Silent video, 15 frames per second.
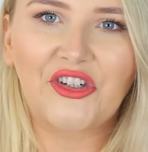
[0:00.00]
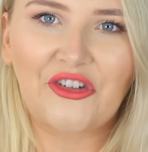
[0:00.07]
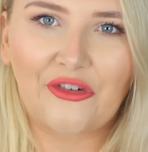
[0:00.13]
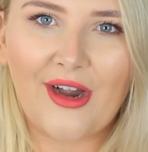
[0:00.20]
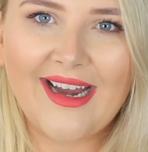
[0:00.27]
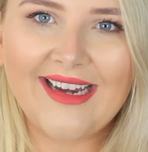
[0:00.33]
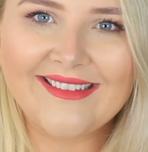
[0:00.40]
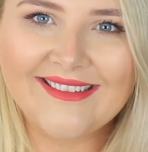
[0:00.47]

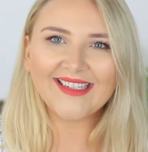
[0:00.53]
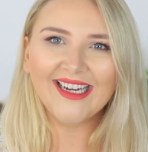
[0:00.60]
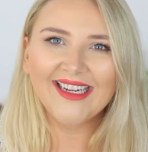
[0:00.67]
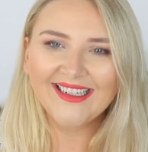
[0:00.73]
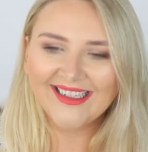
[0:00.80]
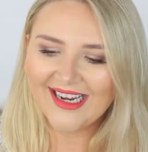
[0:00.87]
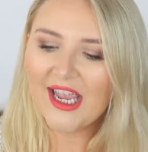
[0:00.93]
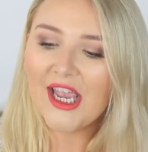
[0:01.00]
Great.
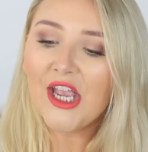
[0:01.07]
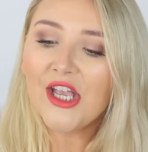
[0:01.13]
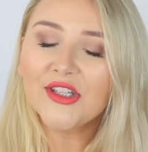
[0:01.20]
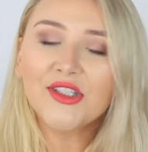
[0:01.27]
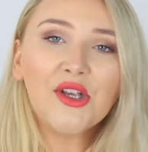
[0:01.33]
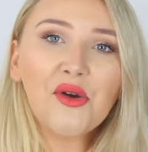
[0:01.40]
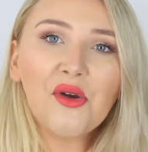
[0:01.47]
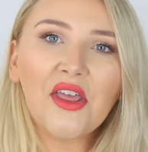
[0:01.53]

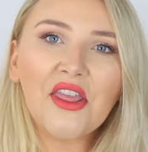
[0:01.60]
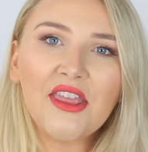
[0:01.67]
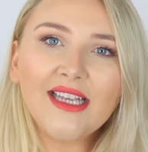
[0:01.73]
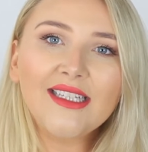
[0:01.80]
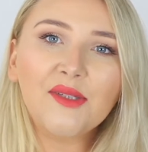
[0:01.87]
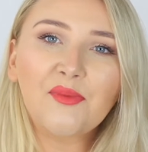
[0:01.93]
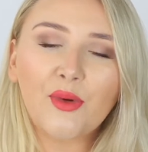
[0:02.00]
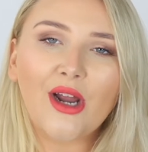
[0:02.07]
So
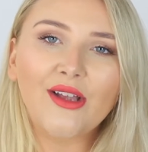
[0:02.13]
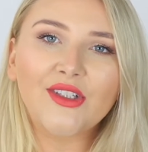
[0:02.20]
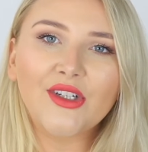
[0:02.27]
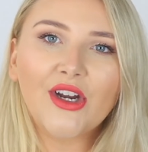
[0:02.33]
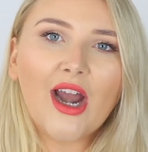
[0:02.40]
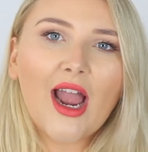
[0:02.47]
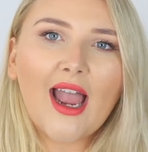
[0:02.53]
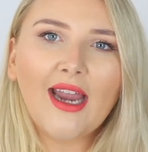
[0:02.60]
this
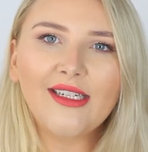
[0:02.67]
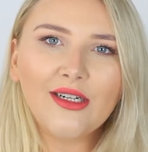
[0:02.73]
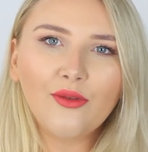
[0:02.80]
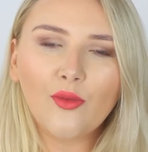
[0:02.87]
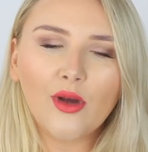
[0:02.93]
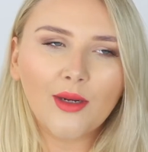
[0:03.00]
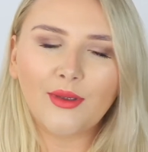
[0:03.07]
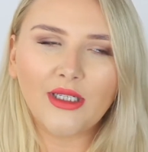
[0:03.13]
bronzer, I
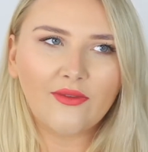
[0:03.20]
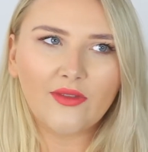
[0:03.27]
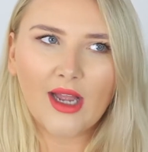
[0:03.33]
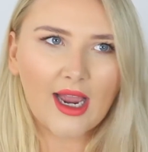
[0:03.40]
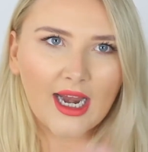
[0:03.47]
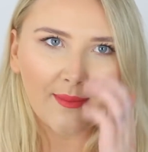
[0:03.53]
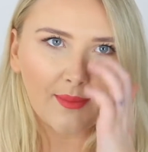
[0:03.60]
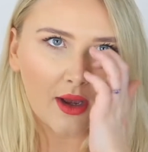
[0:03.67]
didn't want to believe the
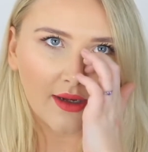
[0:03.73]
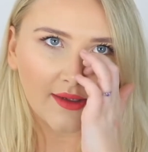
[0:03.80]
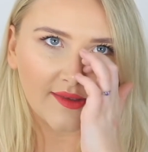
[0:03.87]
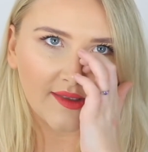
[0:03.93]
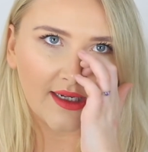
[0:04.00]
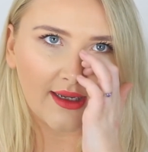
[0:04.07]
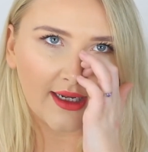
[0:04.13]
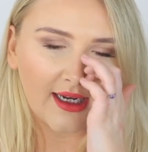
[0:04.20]
hype,
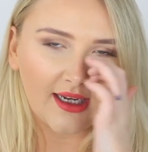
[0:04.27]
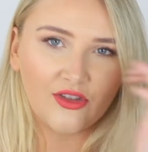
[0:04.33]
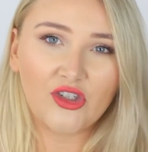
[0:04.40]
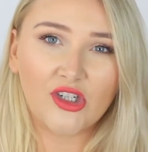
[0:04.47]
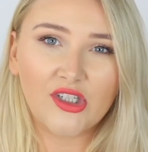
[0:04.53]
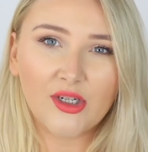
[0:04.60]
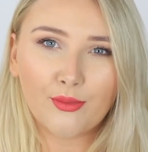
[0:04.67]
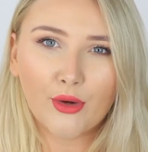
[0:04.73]
honestly, like it's
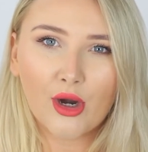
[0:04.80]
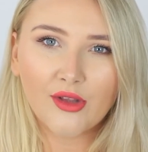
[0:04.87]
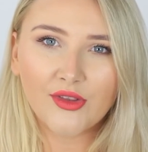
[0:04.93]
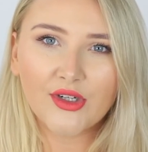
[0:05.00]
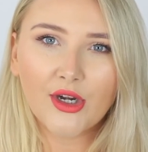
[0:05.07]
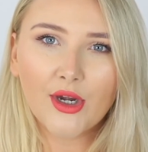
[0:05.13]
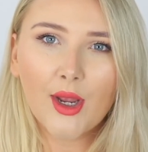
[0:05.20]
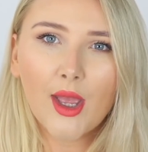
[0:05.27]
just a
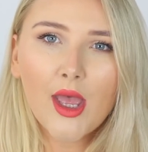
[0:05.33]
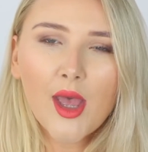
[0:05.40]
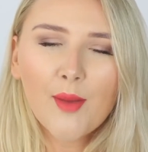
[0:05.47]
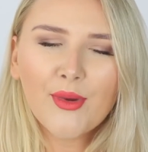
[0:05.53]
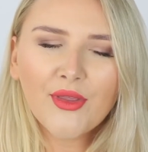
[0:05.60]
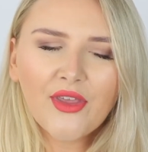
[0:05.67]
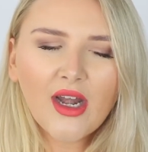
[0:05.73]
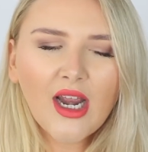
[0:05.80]
bronzer,
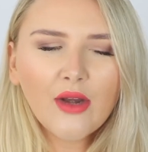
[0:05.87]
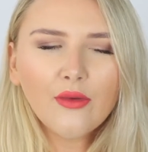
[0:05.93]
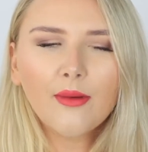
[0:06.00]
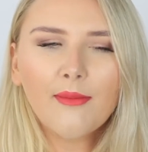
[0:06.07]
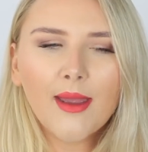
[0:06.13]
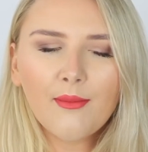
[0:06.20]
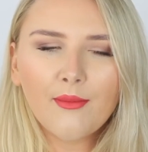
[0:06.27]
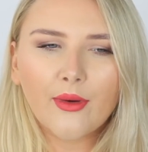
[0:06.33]
but then I
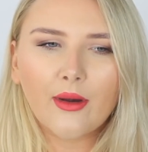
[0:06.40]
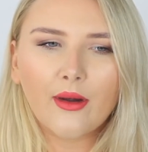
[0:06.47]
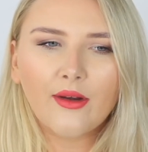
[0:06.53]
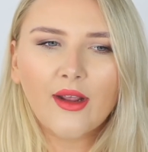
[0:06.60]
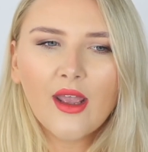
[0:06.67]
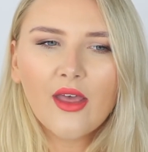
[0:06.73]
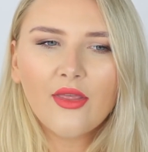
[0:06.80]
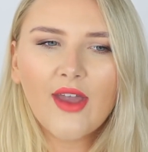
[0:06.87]
remembered
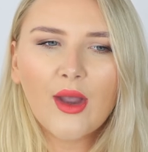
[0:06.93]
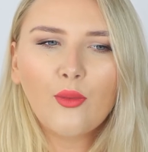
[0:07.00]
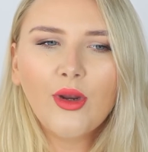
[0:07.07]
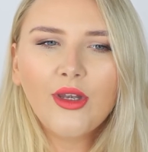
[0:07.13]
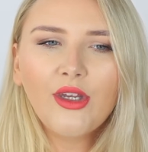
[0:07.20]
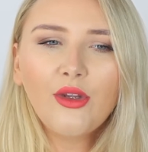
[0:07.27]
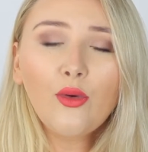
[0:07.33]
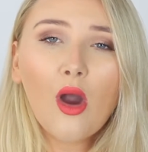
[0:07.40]
that
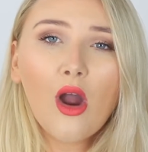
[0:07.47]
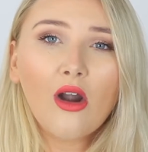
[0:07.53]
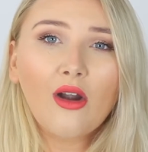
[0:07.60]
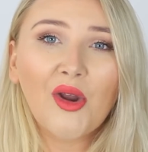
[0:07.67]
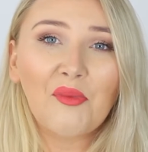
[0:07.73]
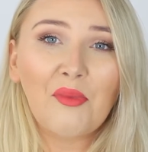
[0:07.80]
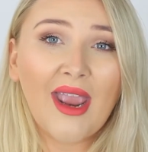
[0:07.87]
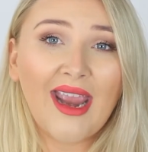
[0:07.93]
when you
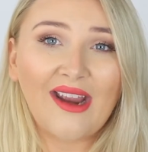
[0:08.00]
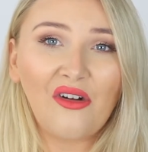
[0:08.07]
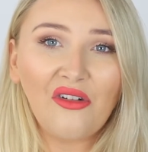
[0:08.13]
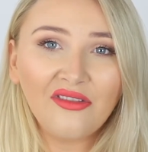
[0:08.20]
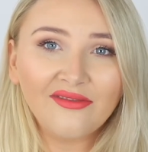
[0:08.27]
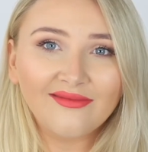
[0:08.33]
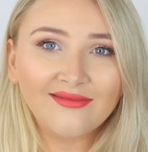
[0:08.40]
are pale,